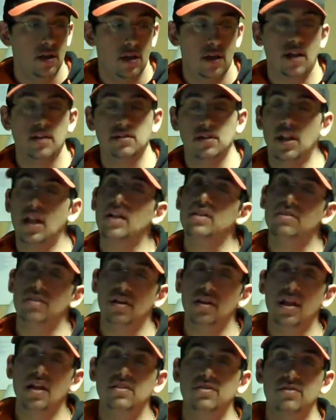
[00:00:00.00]
has a lots
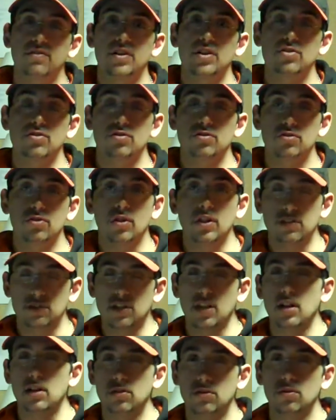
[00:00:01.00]
lots of features. So let's
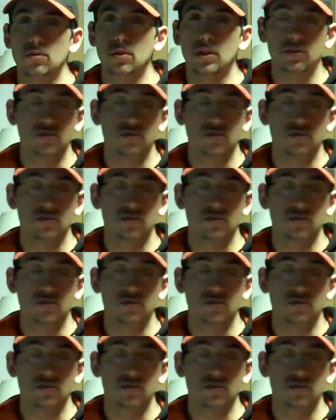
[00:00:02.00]
get into it.